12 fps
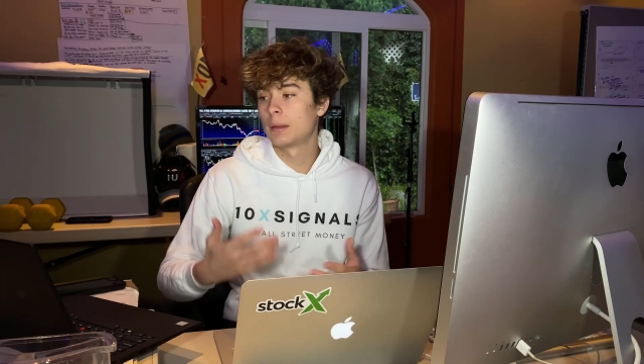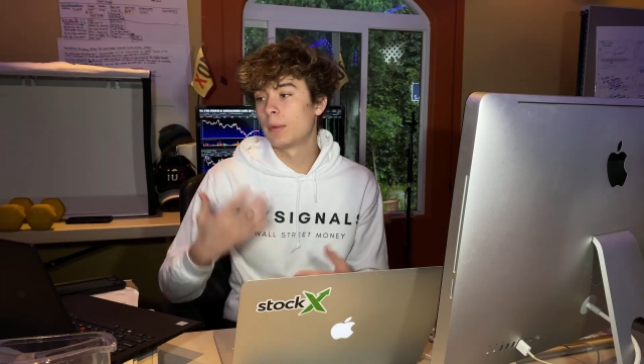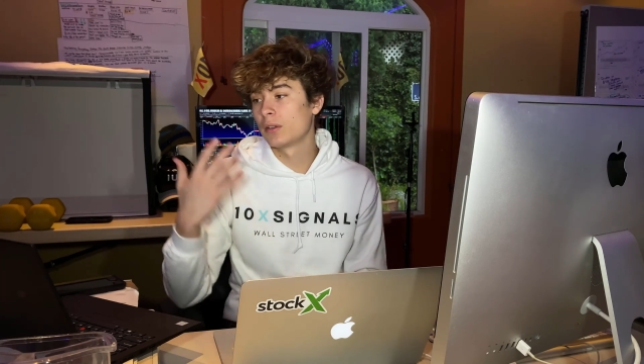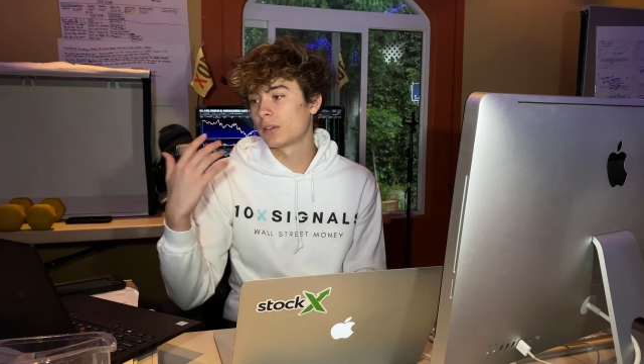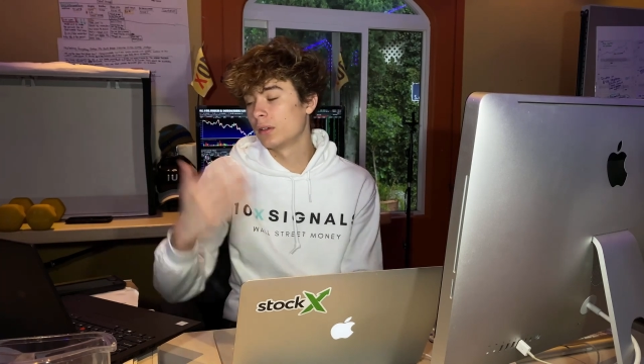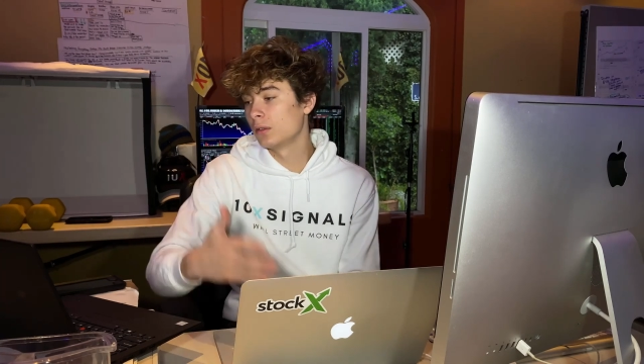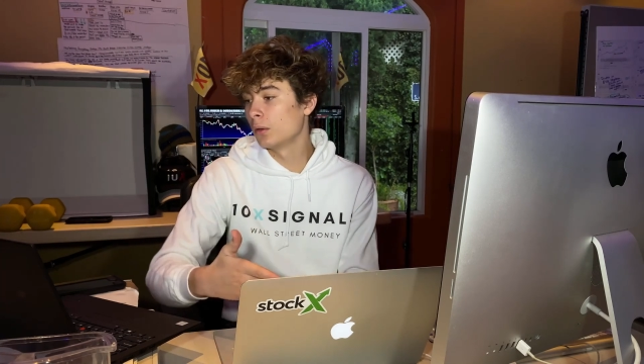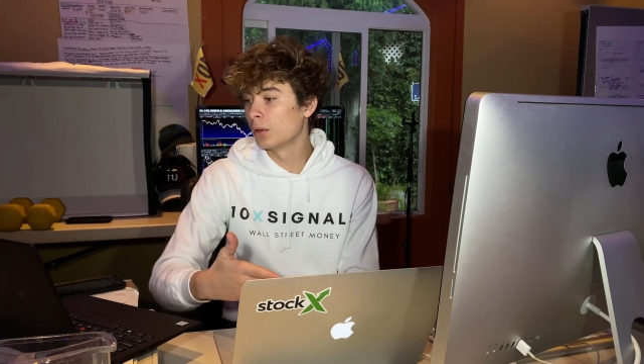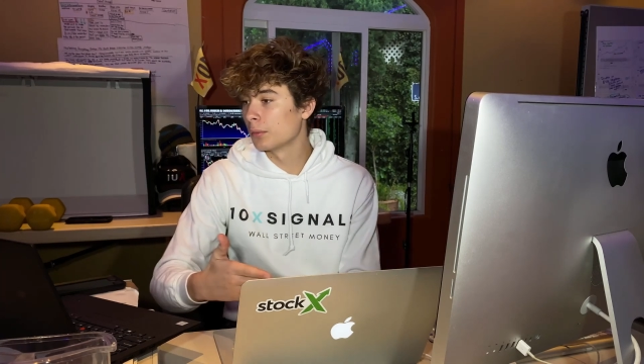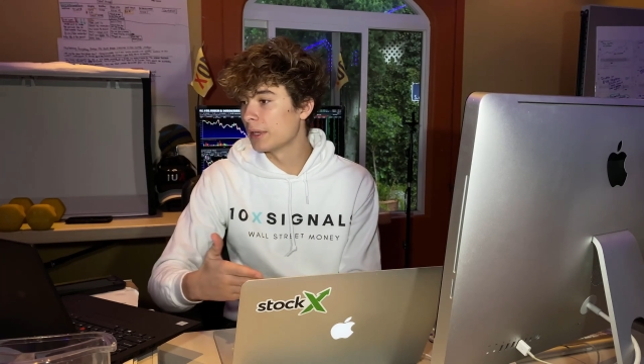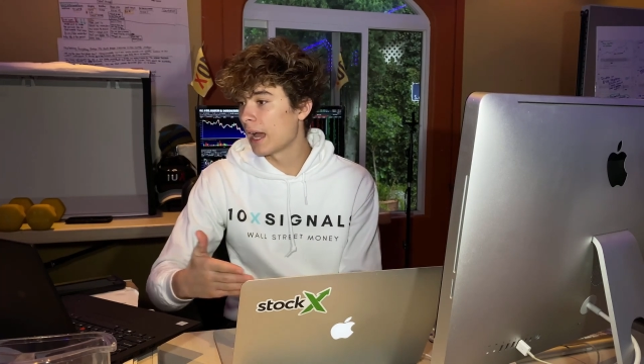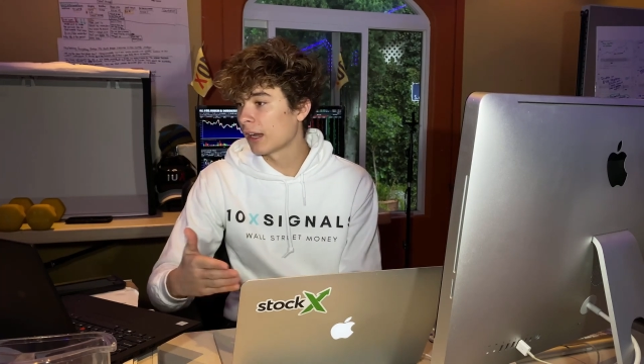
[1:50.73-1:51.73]
and I'm also gonna do a
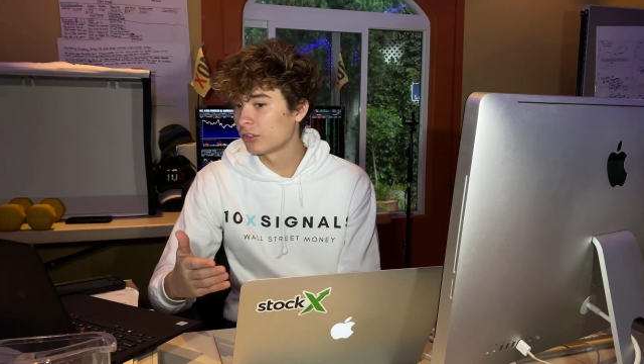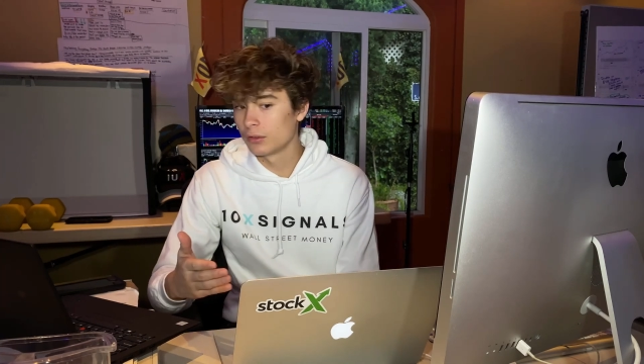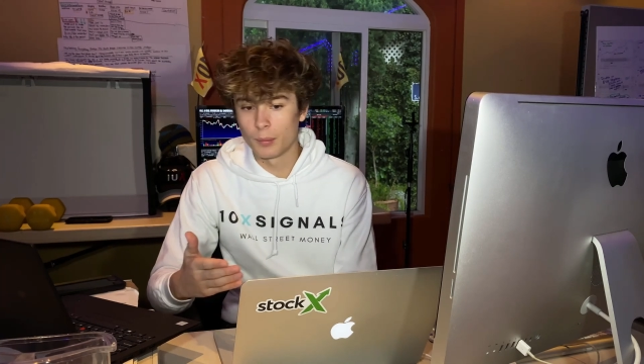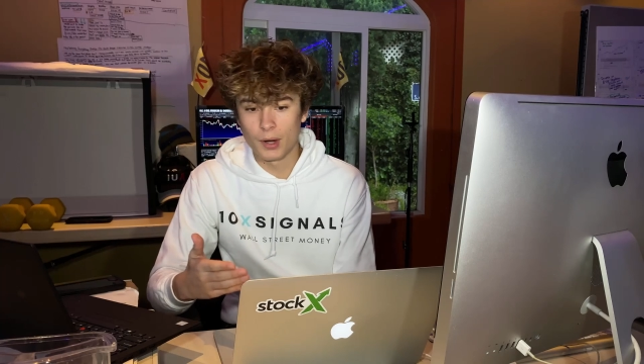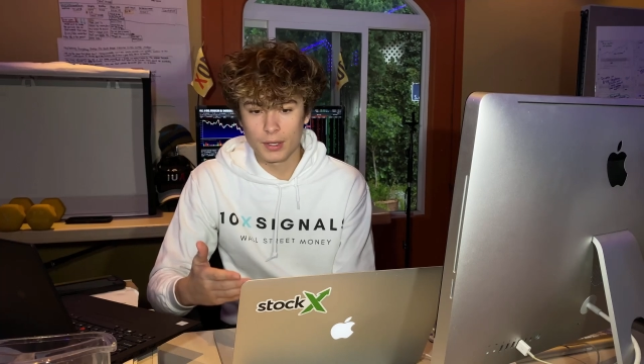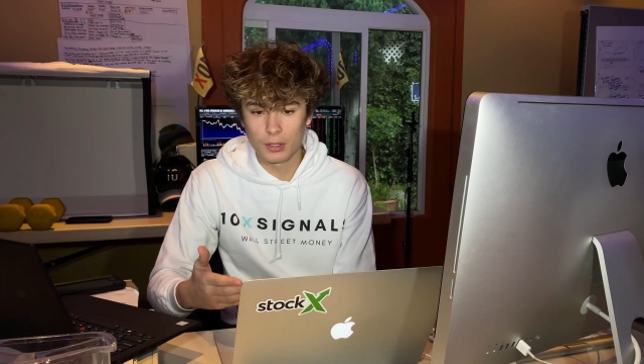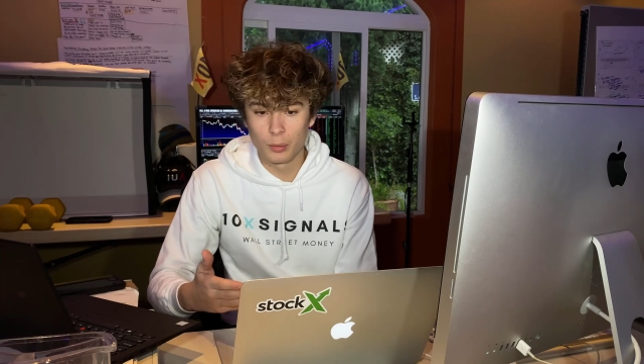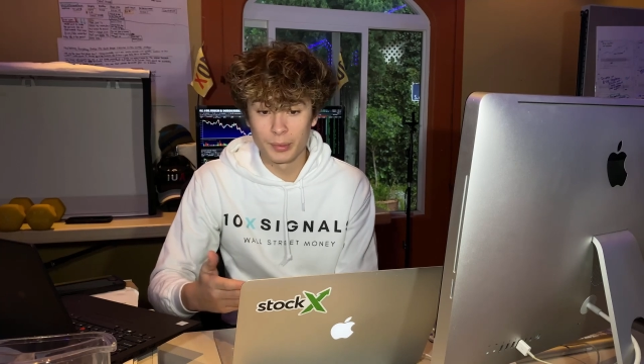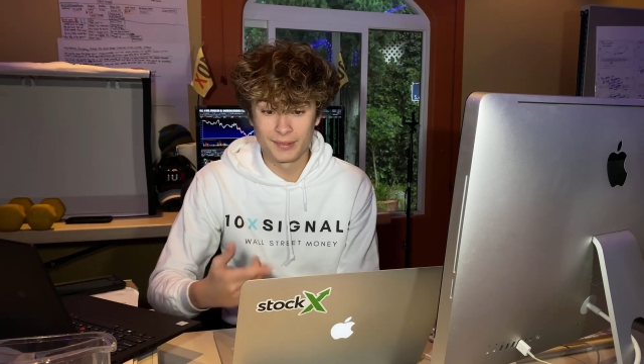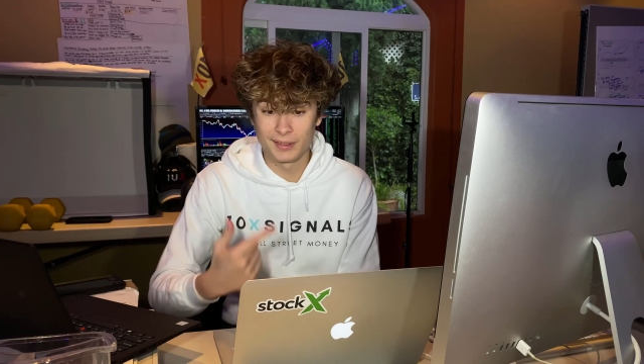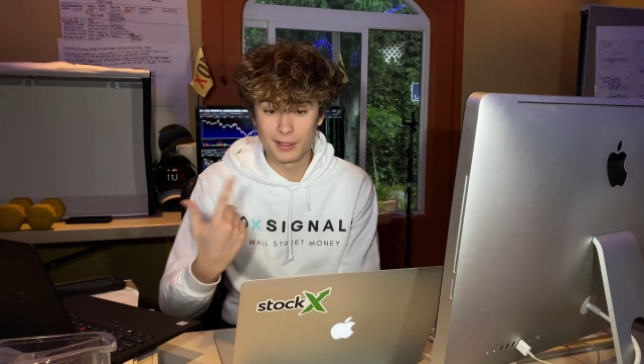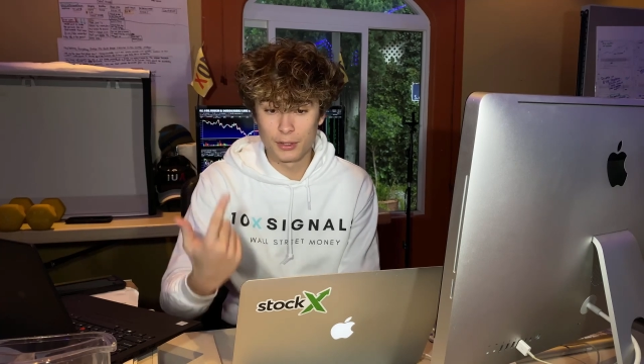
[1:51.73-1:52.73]
little reaction. The market
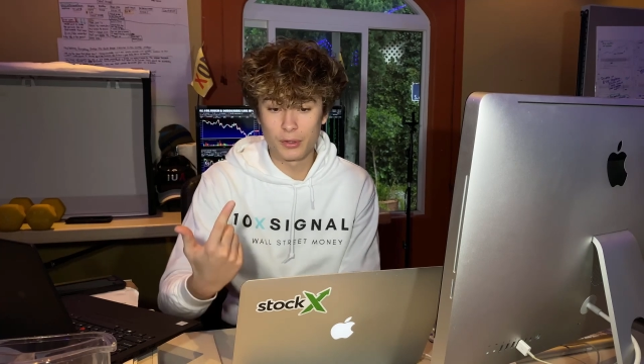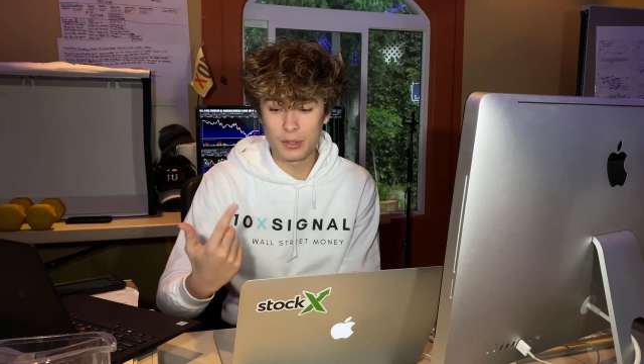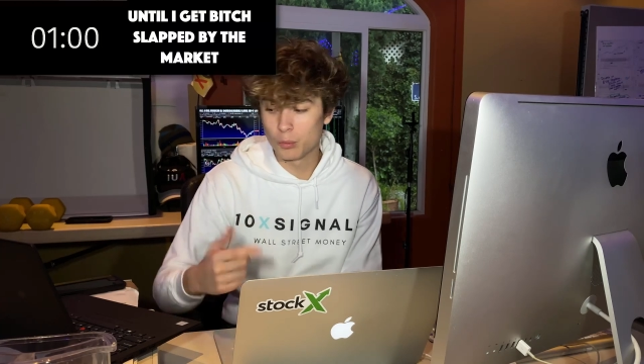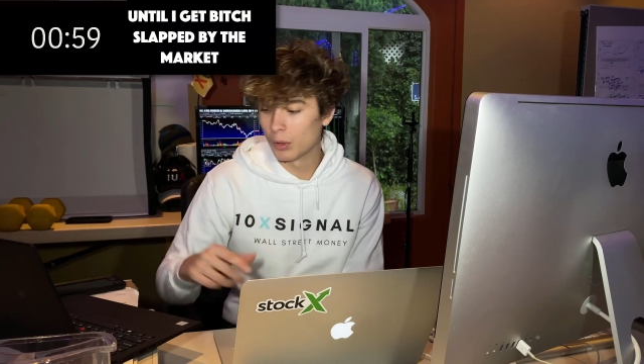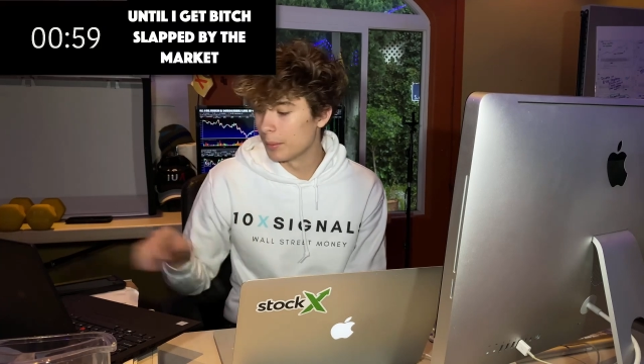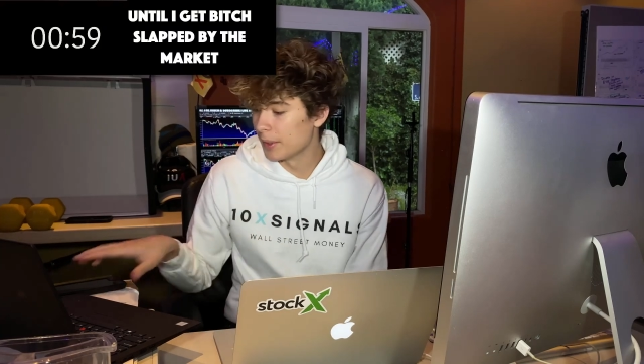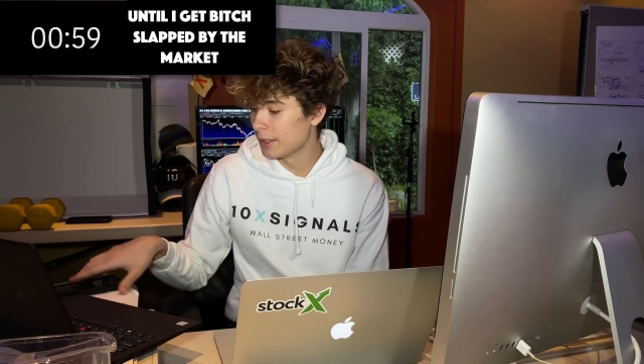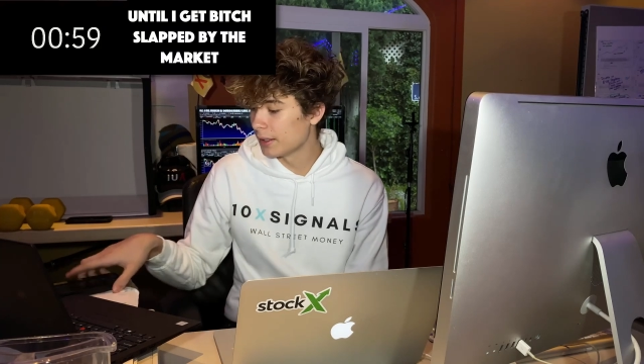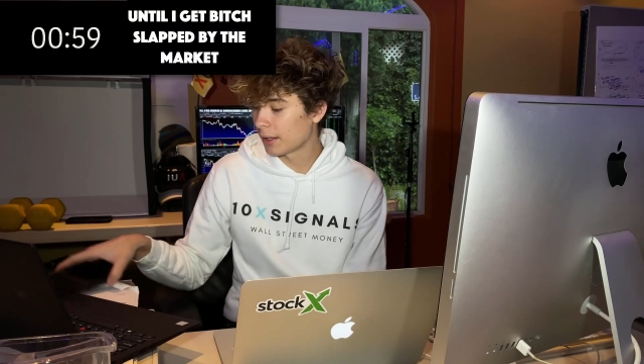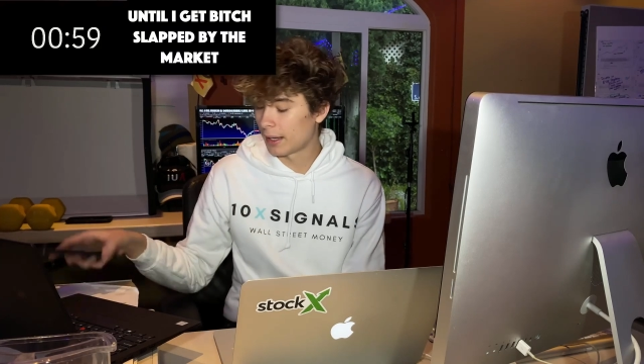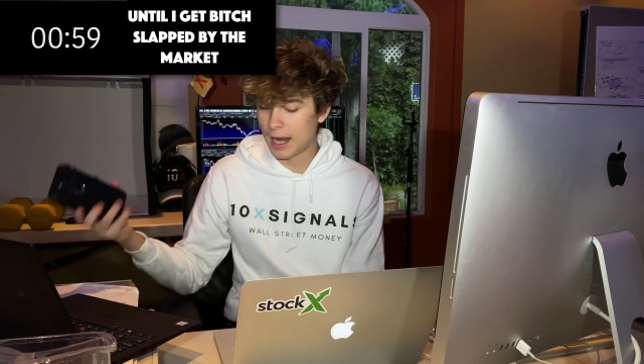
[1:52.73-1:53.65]
opens in literally 1 minute.